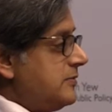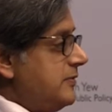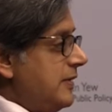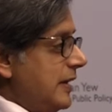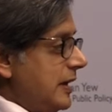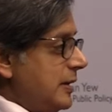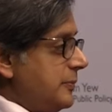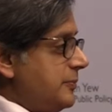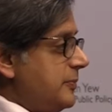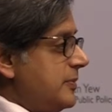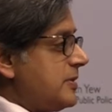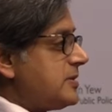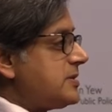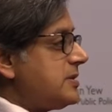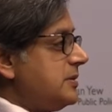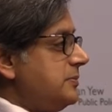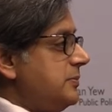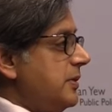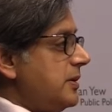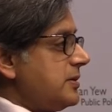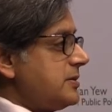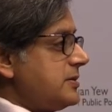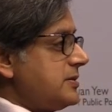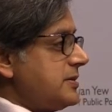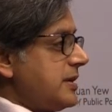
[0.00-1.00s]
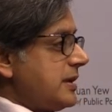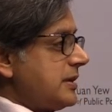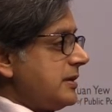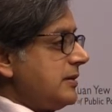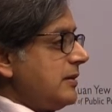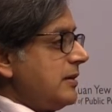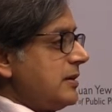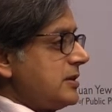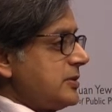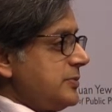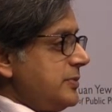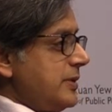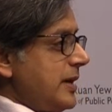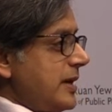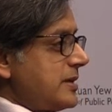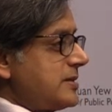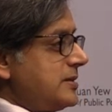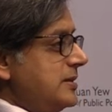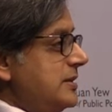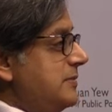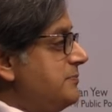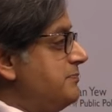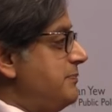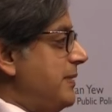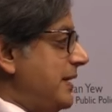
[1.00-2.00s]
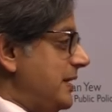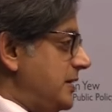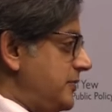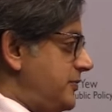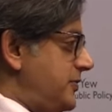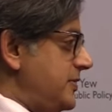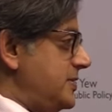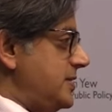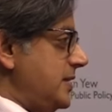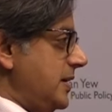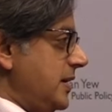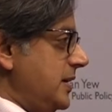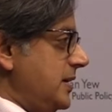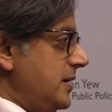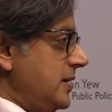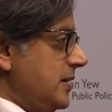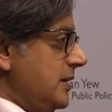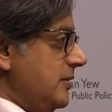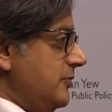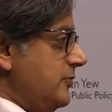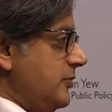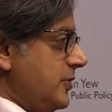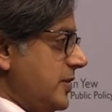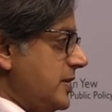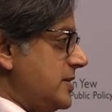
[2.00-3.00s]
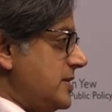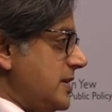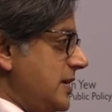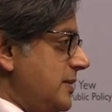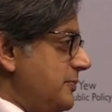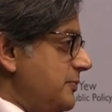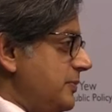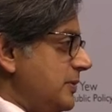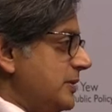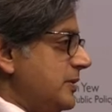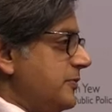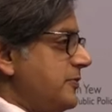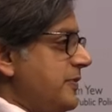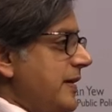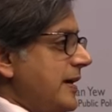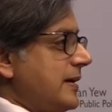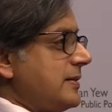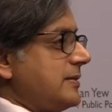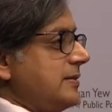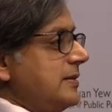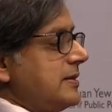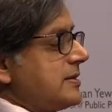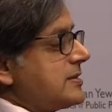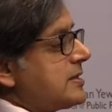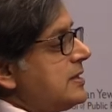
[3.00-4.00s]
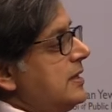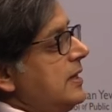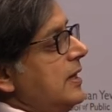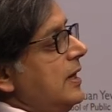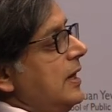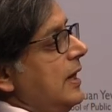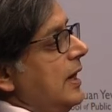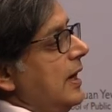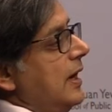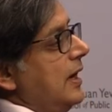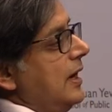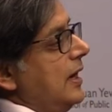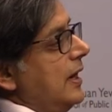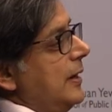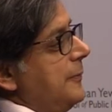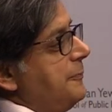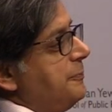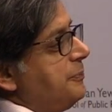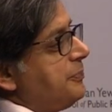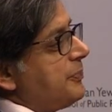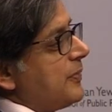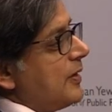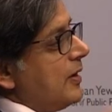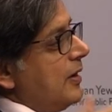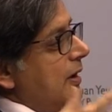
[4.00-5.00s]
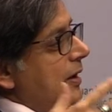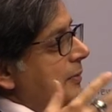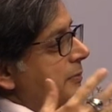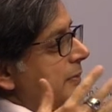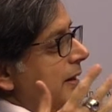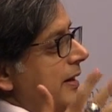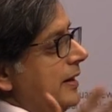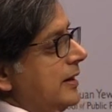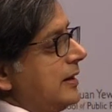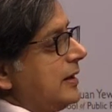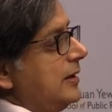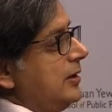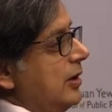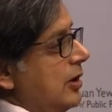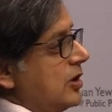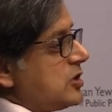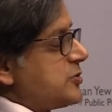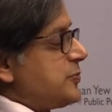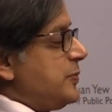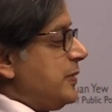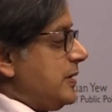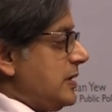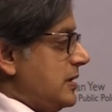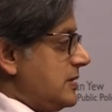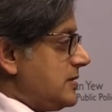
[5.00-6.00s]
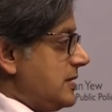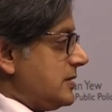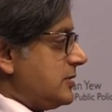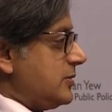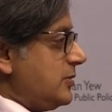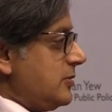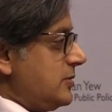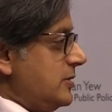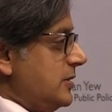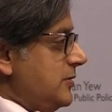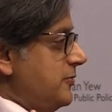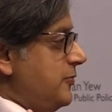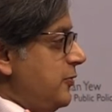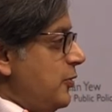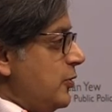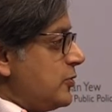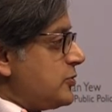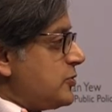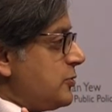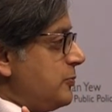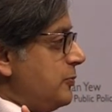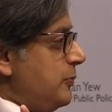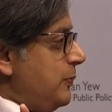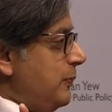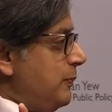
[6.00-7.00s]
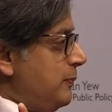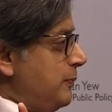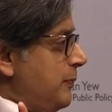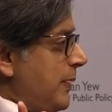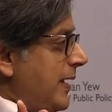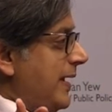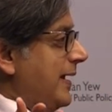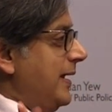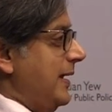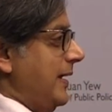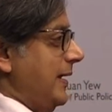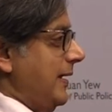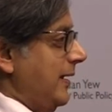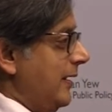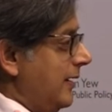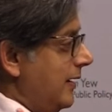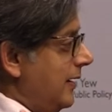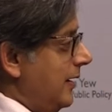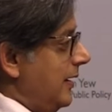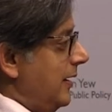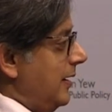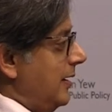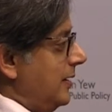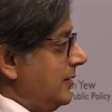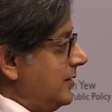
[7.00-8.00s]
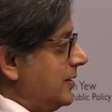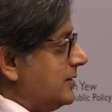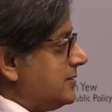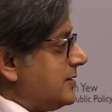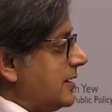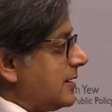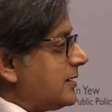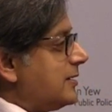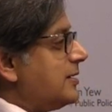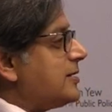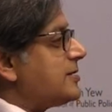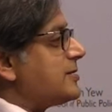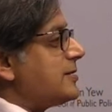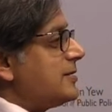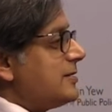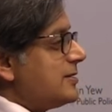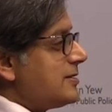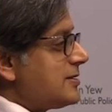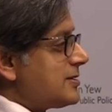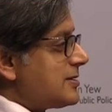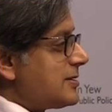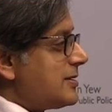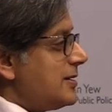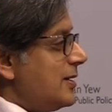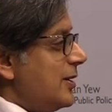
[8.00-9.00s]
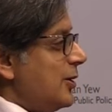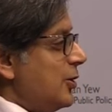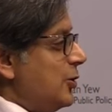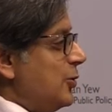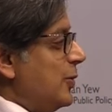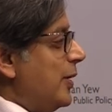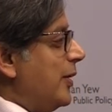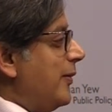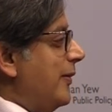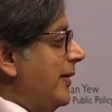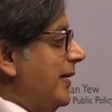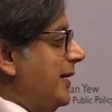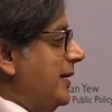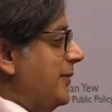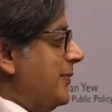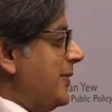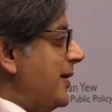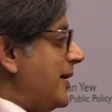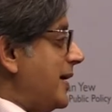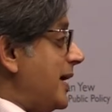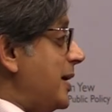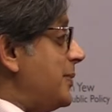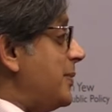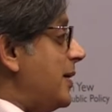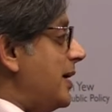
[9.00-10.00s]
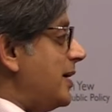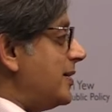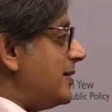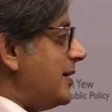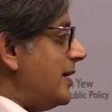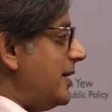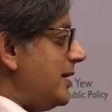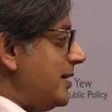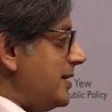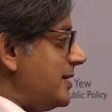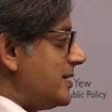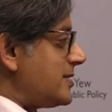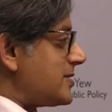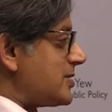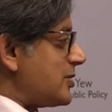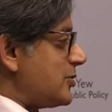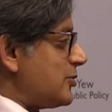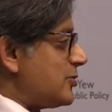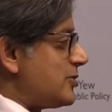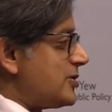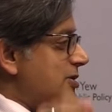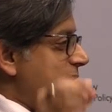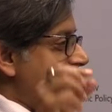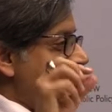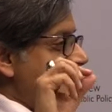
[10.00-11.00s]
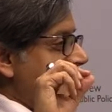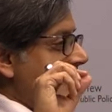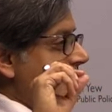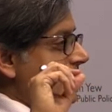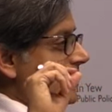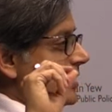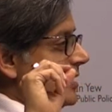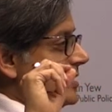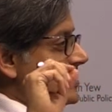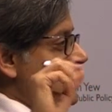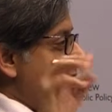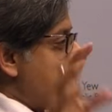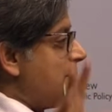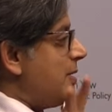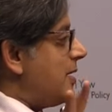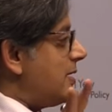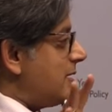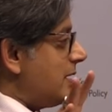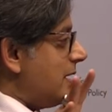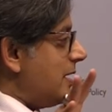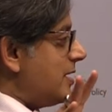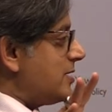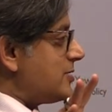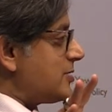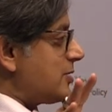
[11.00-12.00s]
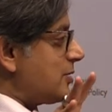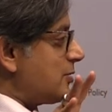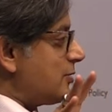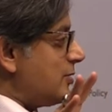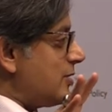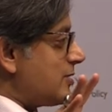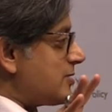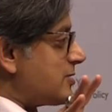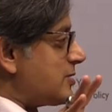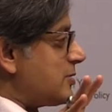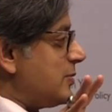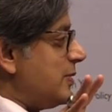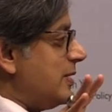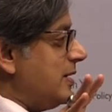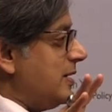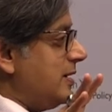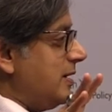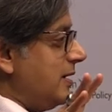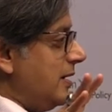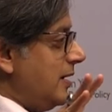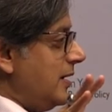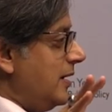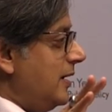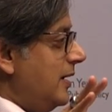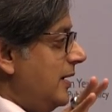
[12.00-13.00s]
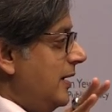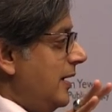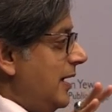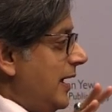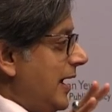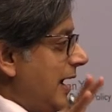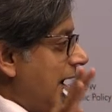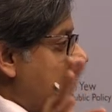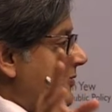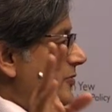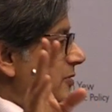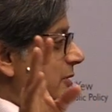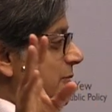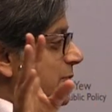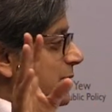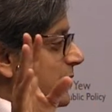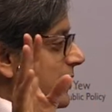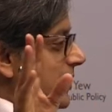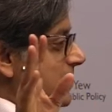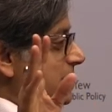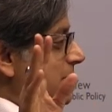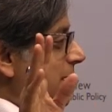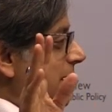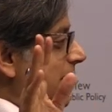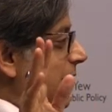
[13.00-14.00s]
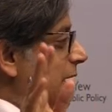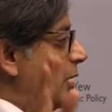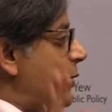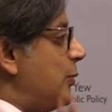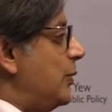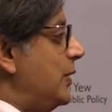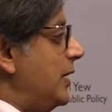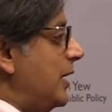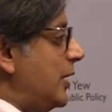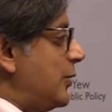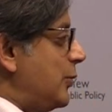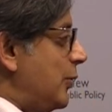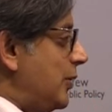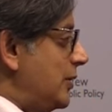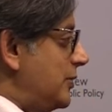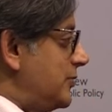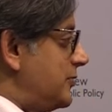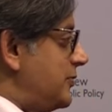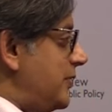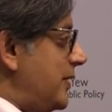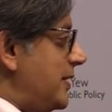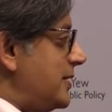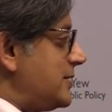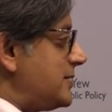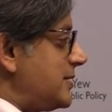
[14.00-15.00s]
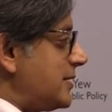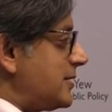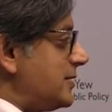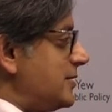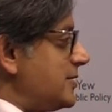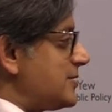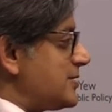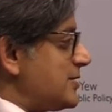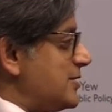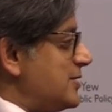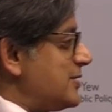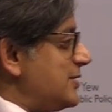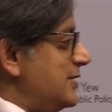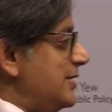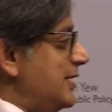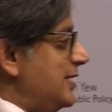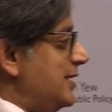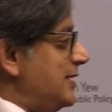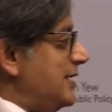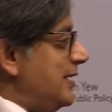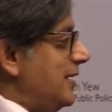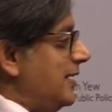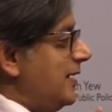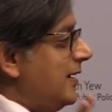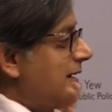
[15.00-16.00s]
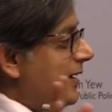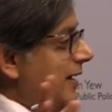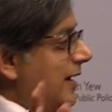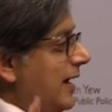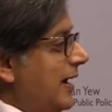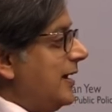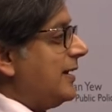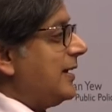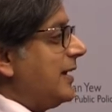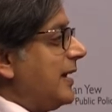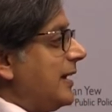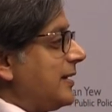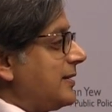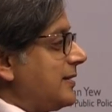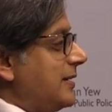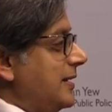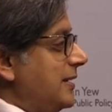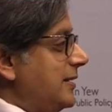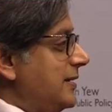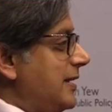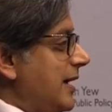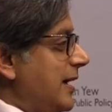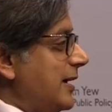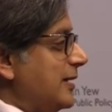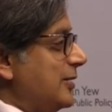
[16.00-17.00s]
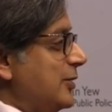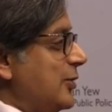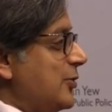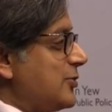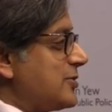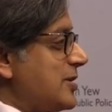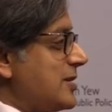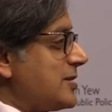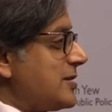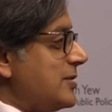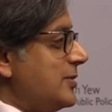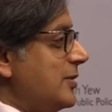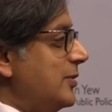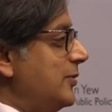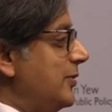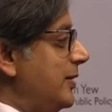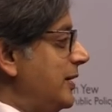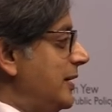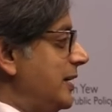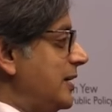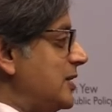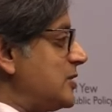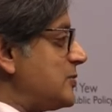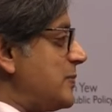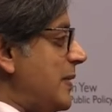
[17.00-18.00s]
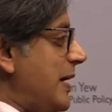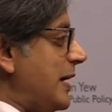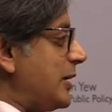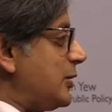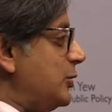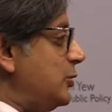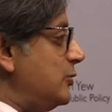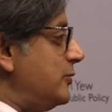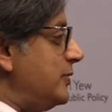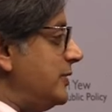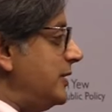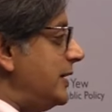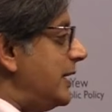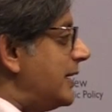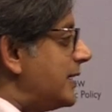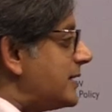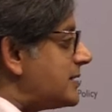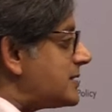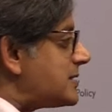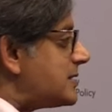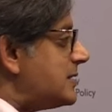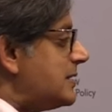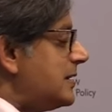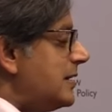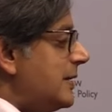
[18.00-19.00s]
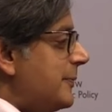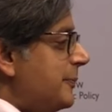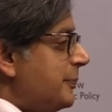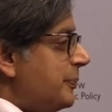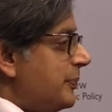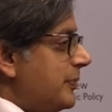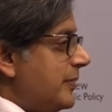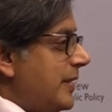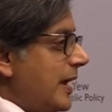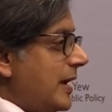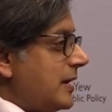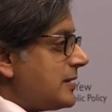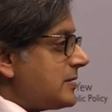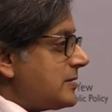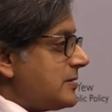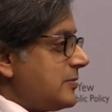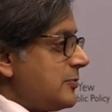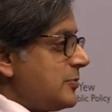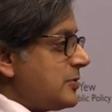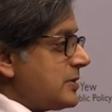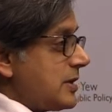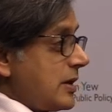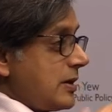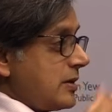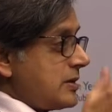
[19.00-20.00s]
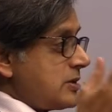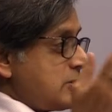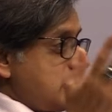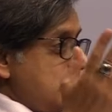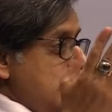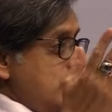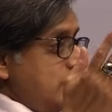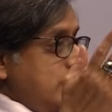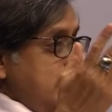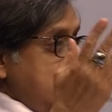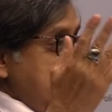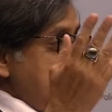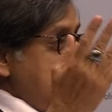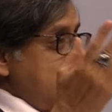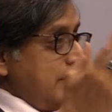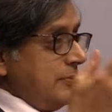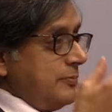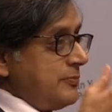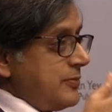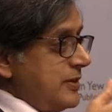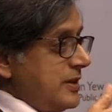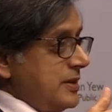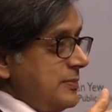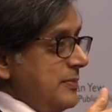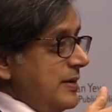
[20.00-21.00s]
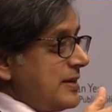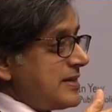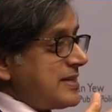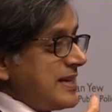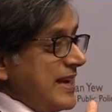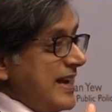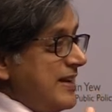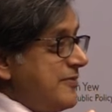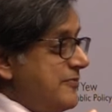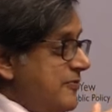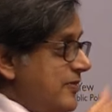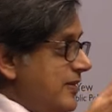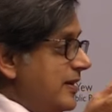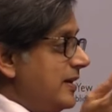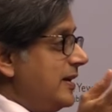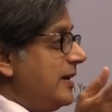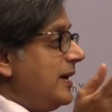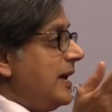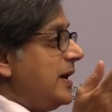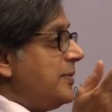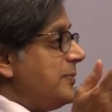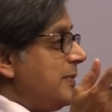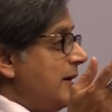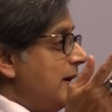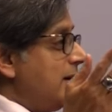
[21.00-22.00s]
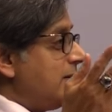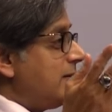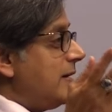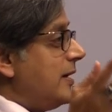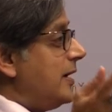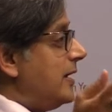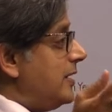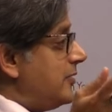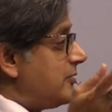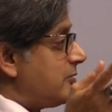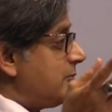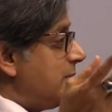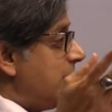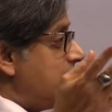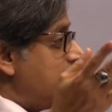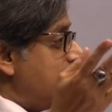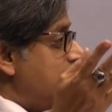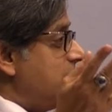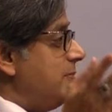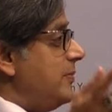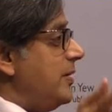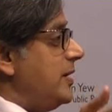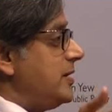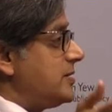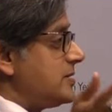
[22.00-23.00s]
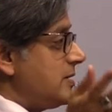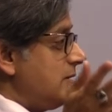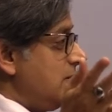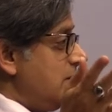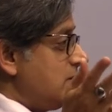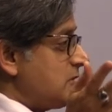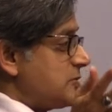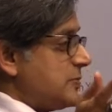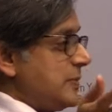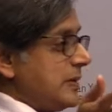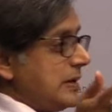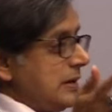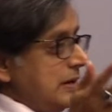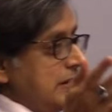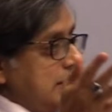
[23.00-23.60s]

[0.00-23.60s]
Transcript: developments in modern technology were actually benefiting India. For example, the fact that um, American hospitals that couldn't afford to pay the technicians who were reading their M R Is could zing these M R Is across to India, have them read by equally qualified technicians in India, and get the diagnosis and the readings back overnight. That was extraordinary. I mean, pretty much every M R I from every major hospital